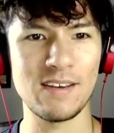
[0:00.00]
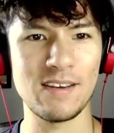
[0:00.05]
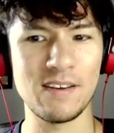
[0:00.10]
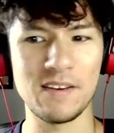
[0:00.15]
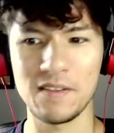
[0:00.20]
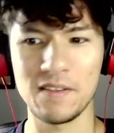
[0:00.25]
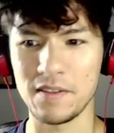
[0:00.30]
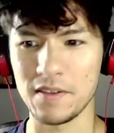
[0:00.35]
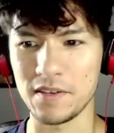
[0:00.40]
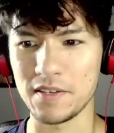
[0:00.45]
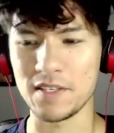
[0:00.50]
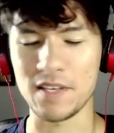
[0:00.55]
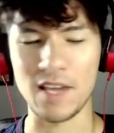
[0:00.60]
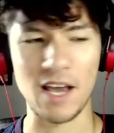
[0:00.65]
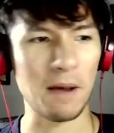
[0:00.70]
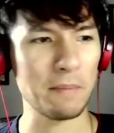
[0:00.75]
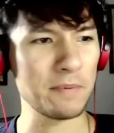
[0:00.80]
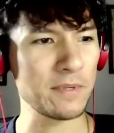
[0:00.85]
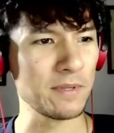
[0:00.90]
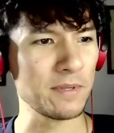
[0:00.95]
This is
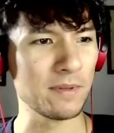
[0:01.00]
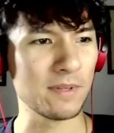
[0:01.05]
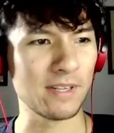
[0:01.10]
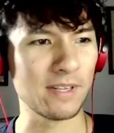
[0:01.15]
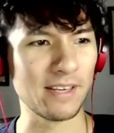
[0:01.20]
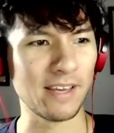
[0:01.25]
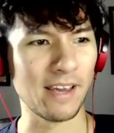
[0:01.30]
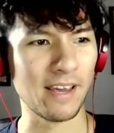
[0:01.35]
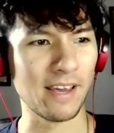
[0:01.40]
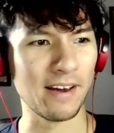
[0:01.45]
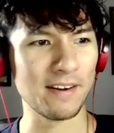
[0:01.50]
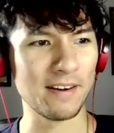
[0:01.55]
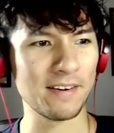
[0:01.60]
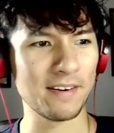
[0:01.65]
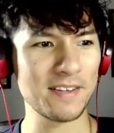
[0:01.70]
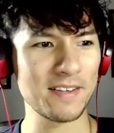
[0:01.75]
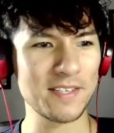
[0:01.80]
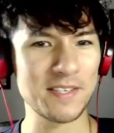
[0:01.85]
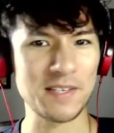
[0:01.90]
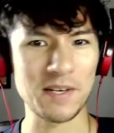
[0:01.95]
absolutely, yeah.
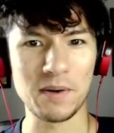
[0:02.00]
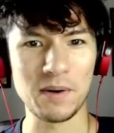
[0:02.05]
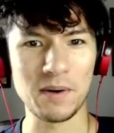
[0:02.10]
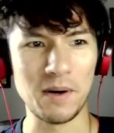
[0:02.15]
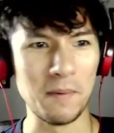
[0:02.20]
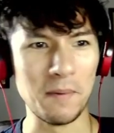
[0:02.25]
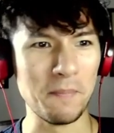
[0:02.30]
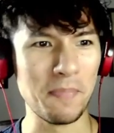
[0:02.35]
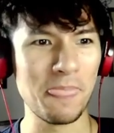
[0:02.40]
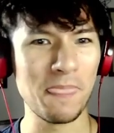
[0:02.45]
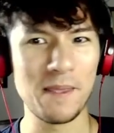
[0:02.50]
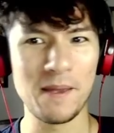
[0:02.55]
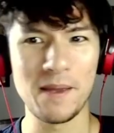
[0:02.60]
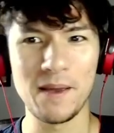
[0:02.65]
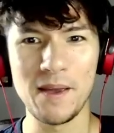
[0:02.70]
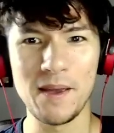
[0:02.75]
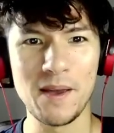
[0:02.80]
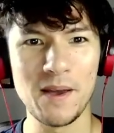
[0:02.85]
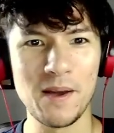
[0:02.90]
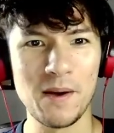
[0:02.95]
So
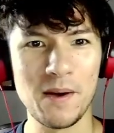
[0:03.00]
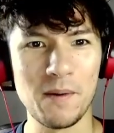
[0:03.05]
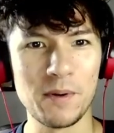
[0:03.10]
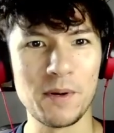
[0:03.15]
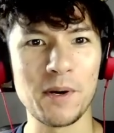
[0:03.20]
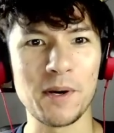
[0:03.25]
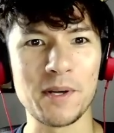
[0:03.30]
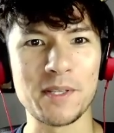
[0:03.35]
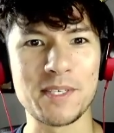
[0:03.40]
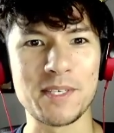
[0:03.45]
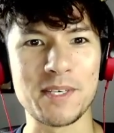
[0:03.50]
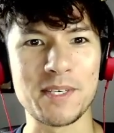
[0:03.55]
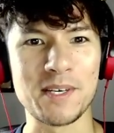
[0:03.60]
we got